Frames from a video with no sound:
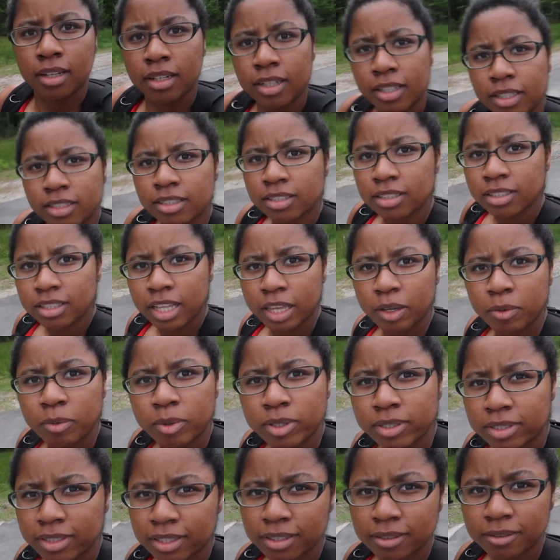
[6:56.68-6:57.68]
It's just like
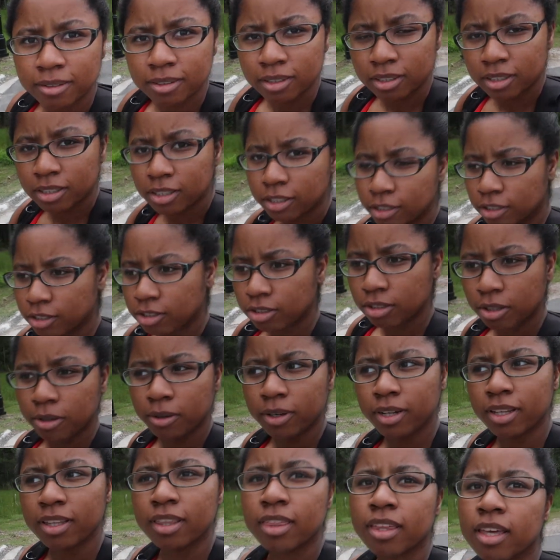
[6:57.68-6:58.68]
woods. I don't want to show
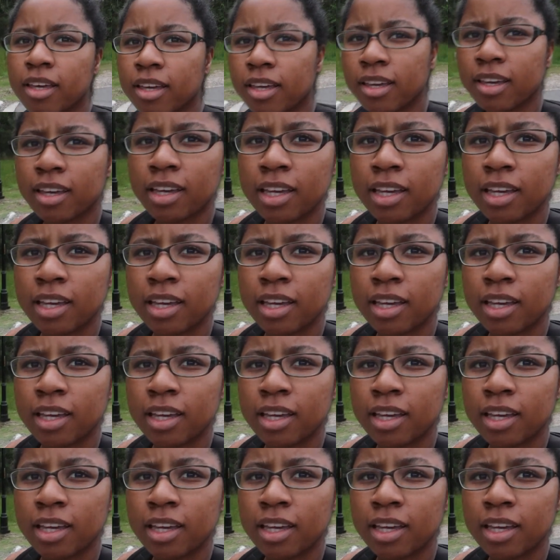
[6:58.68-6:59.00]
anything.